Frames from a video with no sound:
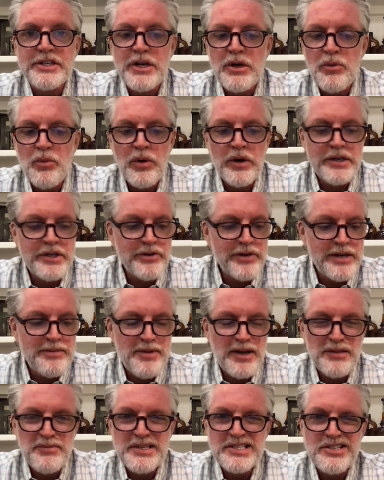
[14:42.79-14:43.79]
You don't want your
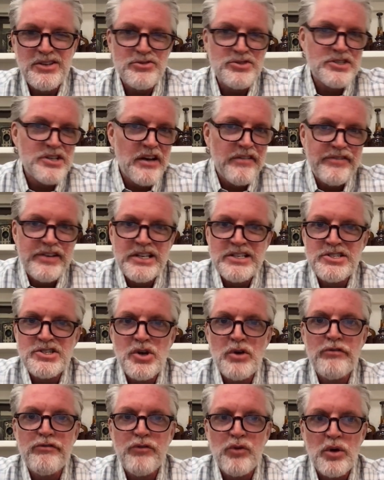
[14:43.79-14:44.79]
email to be so stuffy and
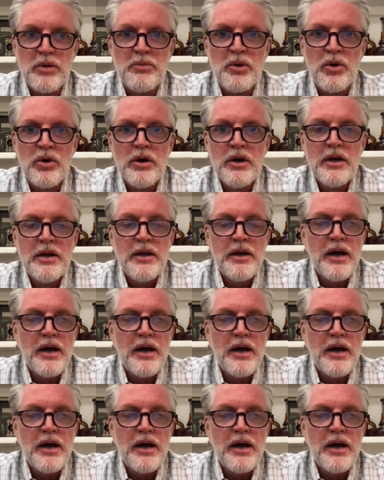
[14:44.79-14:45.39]
so formal,